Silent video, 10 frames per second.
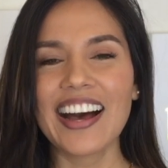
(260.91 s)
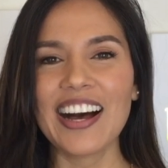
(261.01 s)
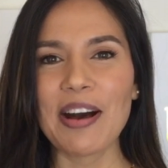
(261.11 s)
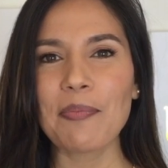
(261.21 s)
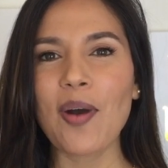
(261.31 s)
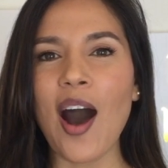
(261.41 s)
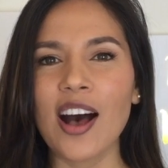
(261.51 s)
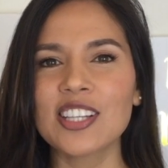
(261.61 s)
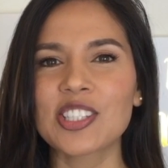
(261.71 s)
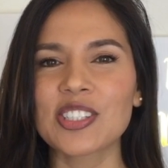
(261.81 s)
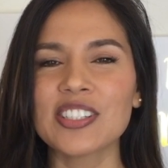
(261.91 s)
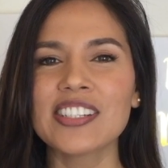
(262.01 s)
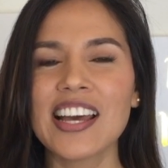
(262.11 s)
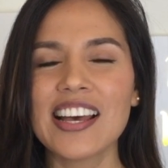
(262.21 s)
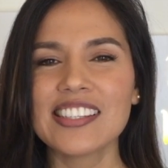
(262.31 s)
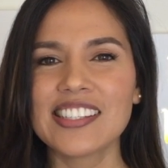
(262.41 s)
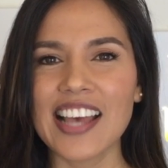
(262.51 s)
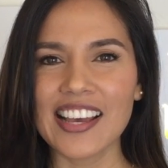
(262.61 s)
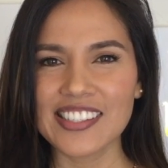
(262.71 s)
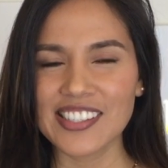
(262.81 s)
Posture
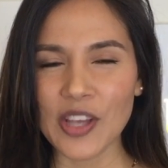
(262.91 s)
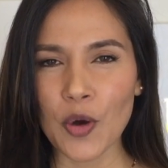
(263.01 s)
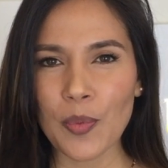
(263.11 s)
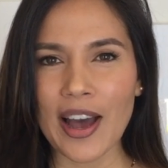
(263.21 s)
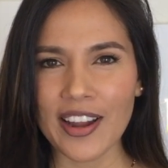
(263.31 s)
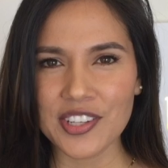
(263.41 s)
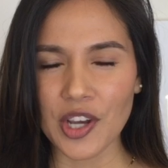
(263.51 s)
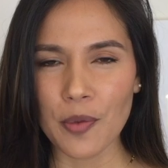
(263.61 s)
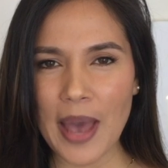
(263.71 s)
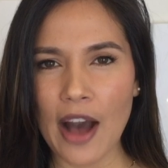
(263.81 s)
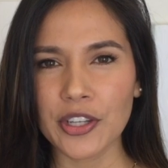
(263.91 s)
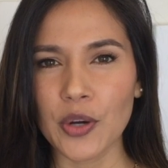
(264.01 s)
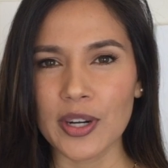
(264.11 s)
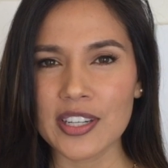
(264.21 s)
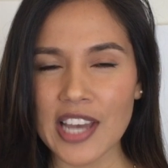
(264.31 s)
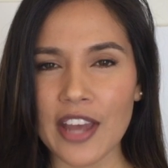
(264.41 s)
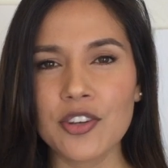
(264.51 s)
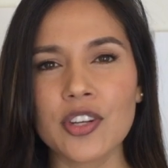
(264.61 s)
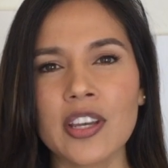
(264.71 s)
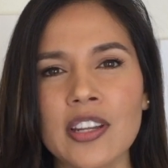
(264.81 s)
says so much about your
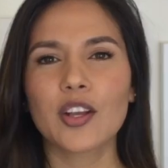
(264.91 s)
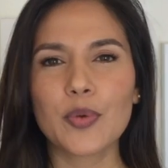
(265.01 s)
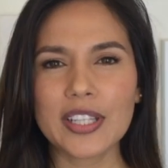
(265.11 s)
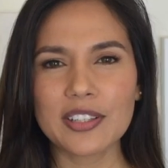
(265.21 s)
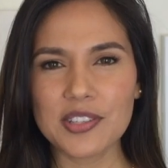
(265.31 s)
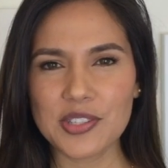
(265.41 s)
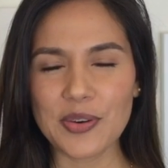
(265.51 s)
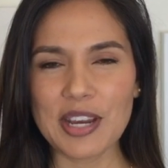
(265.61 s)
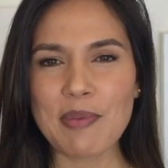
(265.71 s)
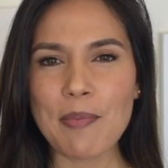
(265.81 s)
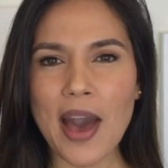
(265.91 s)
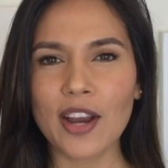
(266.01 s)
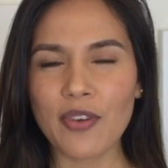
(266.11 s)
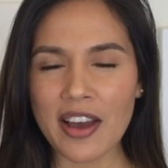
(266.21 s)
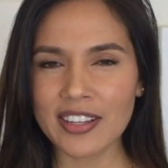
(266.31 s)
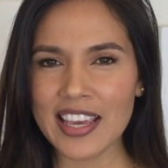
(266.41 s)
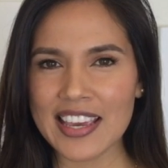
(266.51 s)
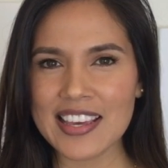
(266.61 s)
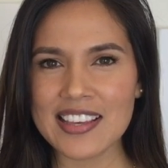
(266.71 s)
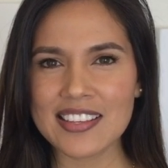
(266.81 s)
intention. Quick little story, my background
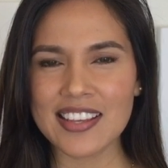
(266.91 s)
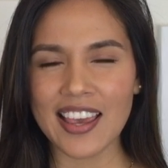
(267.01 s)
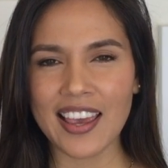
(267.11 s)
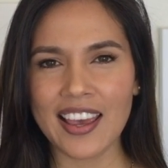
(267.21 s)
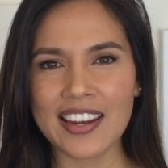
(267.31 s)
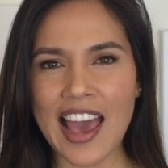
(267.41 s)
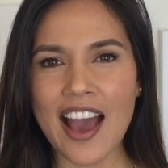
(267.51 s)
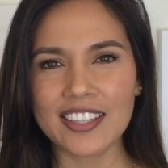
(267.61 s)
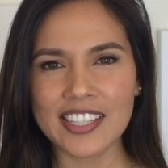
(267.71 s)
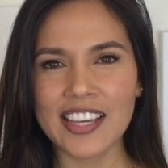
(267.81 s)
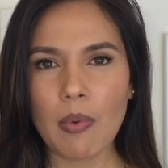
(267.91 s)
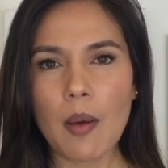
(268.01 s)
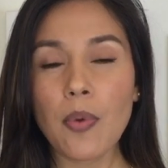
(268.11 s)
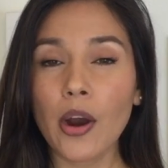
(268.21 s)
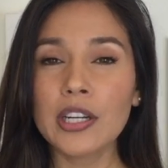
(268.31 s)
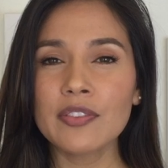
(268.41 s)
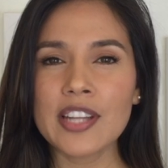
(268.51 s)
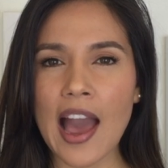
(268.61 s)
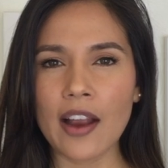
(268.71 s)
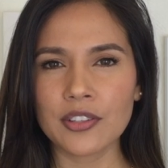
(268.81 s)
is in acting. Part of an
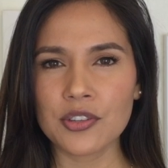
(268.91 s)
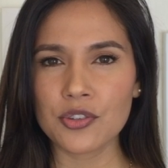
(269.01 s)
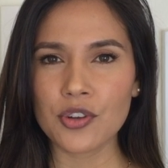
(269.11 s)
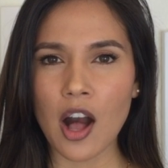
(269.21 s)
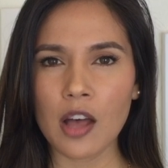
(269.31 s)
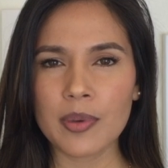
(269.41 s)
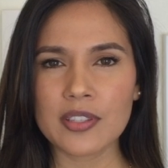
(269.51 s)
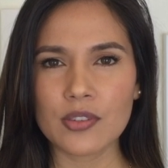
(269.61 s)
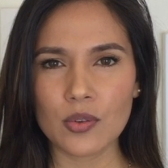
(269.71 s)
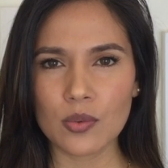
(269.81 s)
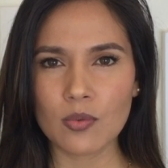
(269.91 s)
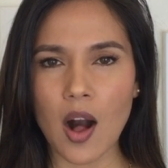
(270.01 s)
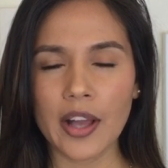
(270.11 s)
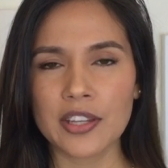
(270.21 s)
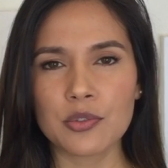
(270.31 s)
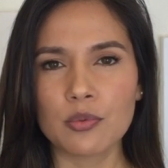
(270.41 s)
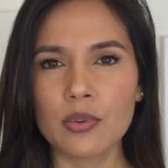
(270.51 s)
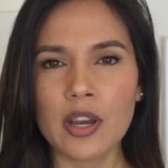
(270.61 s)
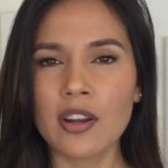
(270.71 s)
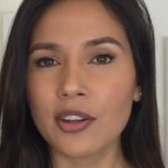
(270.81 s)
actor's job is to walk
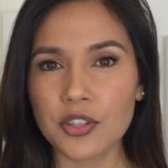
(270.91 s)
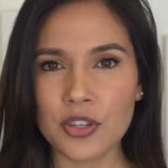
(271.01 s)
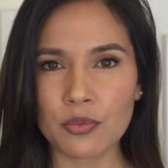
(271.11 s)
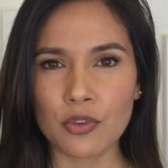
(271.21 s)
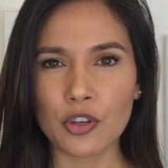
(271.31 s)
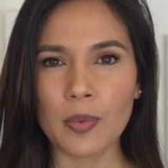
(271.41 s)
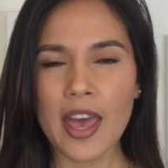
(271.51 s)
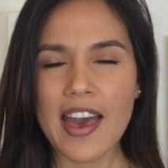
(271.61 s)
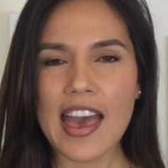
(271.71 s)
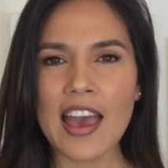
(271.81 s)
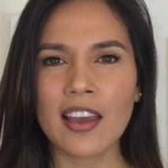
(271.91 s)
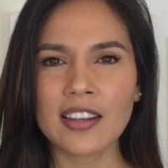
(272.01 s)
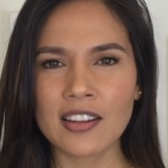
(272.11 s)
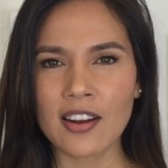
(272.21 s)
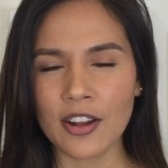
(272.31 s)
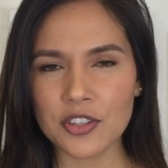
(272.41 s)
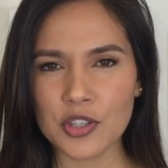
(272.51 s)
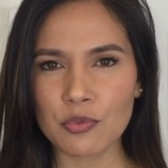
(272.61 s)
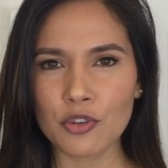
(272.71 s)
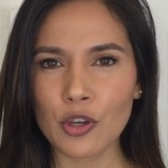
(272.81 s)
into an audition room. And in an
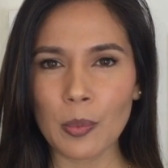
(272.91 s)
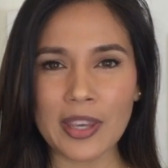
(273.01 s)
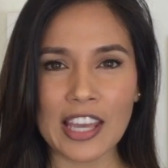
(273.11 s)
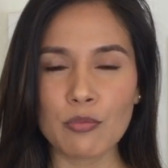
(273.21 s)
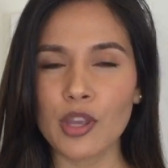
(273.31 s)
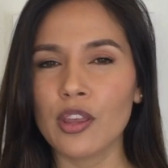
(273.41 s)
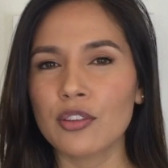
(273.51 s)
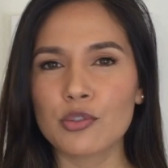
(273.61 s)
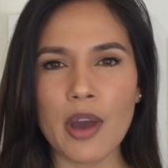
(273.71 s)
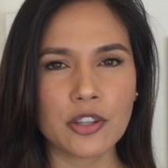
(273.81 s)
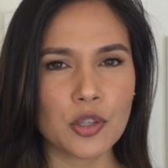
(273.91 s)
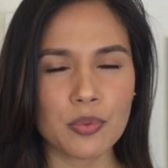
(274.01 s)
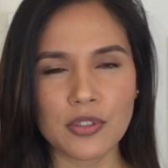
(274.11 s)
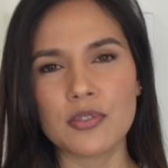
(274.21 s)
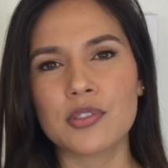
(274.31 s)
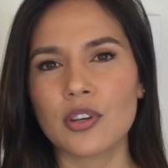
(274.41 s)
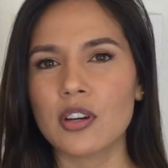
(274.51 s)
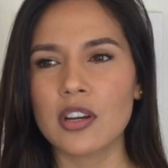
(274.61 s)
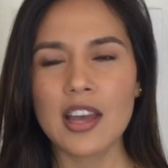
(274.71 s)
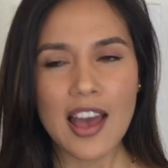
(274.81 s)
audition room can be the director,
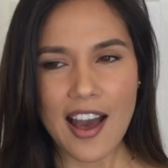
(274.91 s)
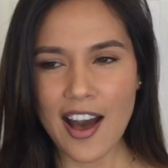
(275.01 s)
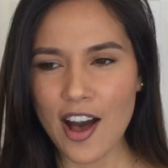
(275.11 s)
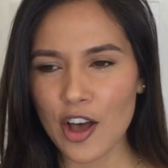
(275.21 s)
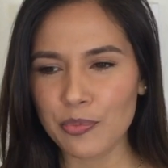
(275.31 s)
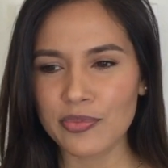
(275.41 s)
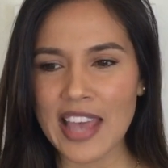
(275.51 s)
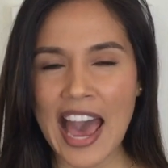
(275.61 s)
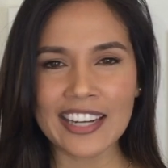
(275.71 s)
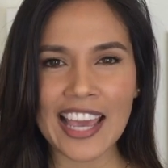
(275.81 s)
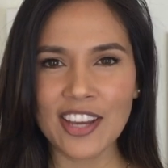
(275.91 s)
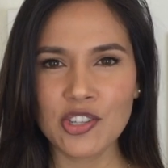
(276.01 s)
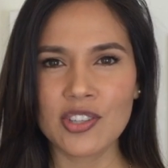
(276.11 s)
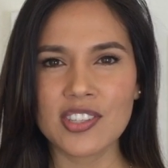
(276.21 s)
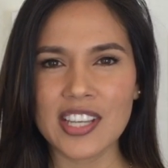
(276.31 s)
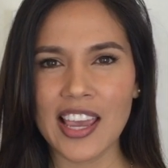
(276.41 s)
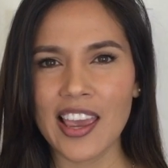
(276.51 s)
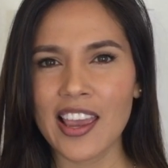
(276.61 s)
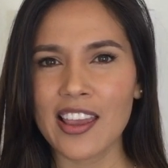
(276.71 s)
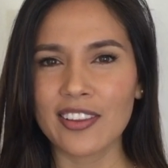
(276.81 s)
producer, ad
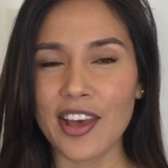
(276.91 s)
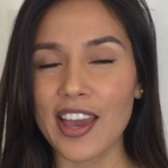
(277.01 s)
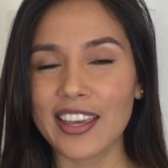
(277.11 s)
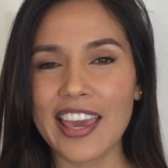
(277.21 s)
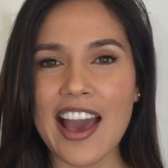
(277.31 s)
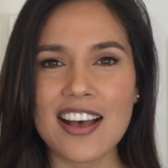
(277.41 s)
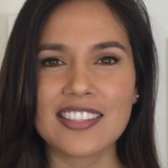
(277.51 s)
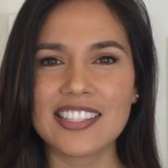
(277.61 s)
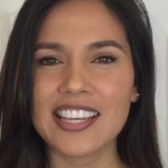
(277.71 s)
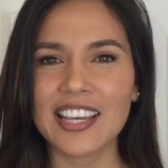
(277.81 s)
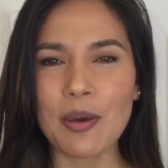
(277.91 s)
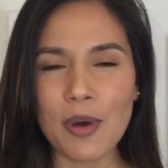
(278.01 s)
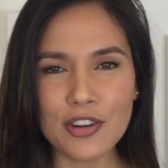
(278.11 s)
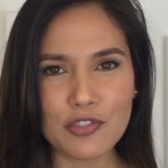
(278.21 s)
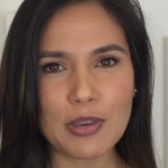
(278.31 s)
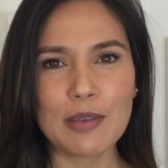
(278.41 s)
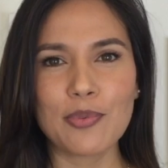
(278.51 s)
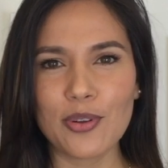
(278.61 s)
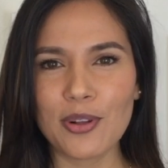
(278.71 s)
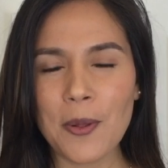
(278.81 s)
agency, like casting, a bunch of
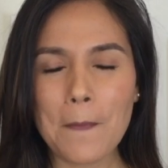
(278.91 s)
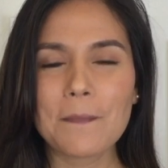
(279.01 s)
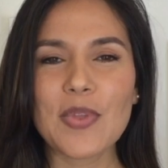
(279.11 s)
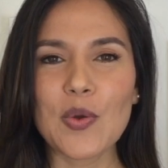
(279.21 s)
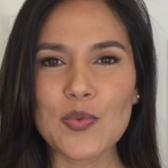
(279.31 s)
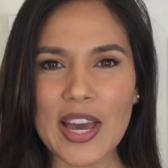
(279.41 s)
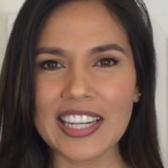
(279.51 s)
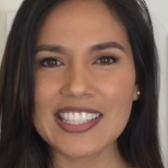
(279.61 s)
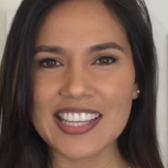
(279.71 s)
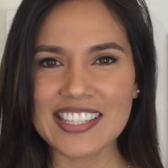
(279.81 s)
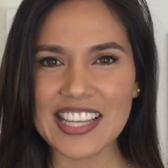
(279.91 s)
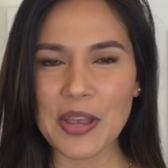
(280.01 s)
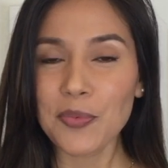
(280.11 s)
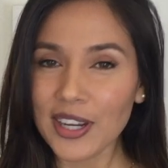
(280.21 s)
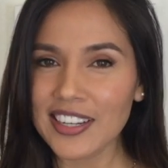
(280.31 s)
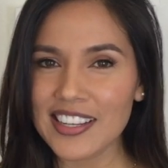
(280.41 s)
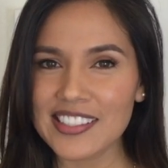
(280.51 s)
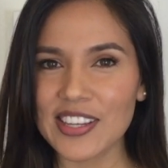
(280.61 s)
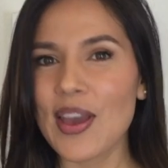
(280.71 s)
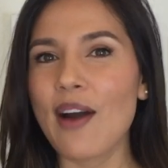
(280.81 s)
people ready to see what it is
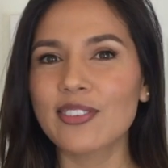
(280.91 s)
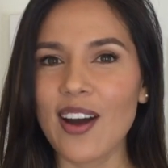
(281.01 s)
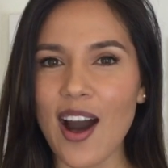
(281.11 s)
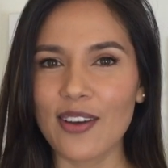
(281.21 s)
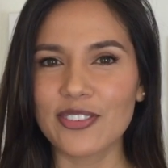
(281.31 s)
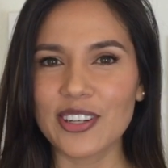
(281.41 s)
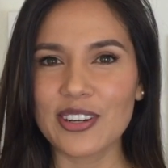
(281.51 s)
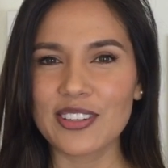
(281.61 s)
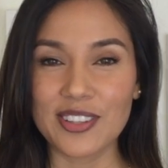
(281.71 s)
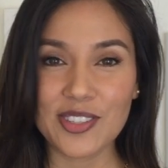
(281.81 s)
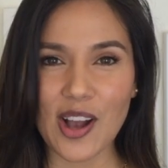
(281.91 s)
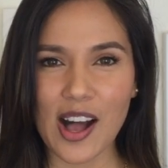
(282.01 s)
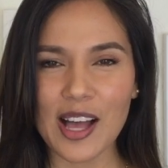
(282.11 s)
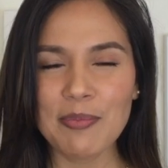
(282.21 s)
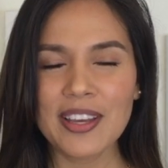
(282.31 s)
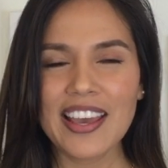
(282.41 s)
that you have to offer the job.